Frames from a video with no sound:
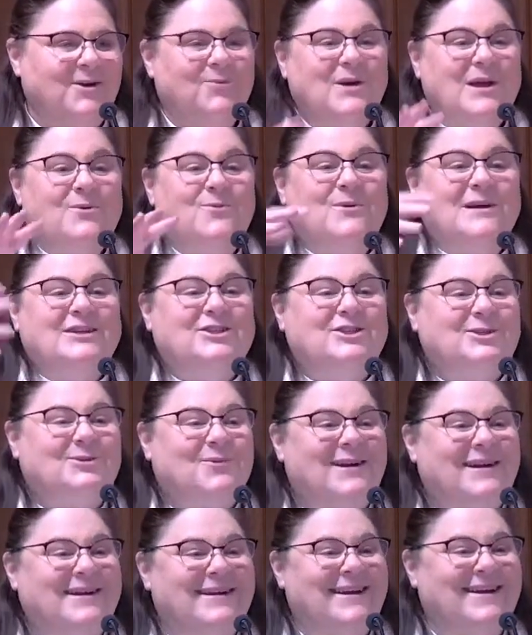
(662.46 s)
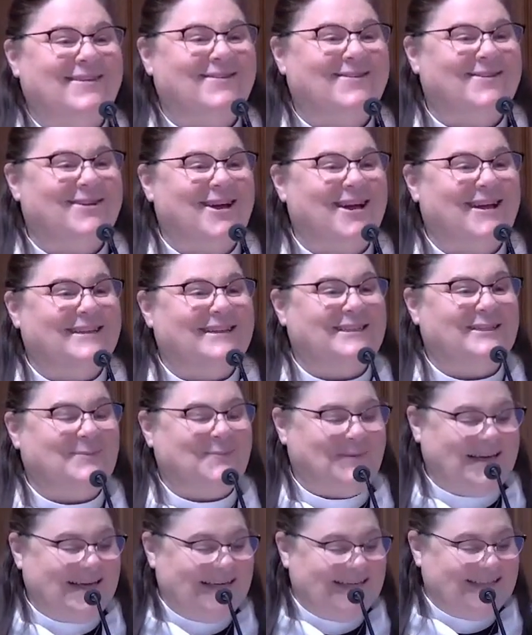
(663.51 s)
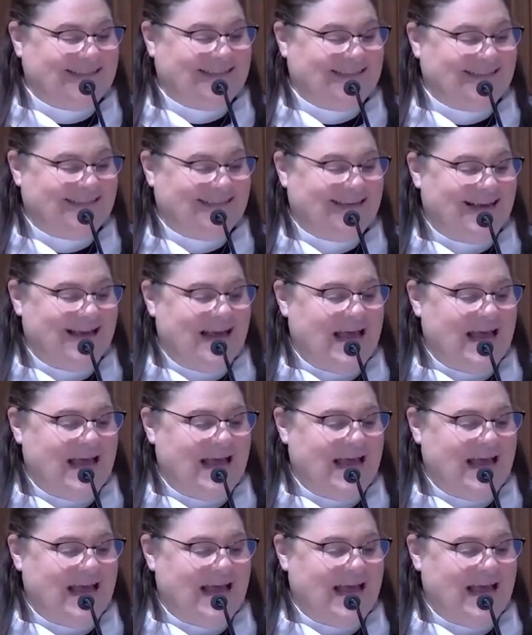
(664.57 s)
We wish one another God's peace.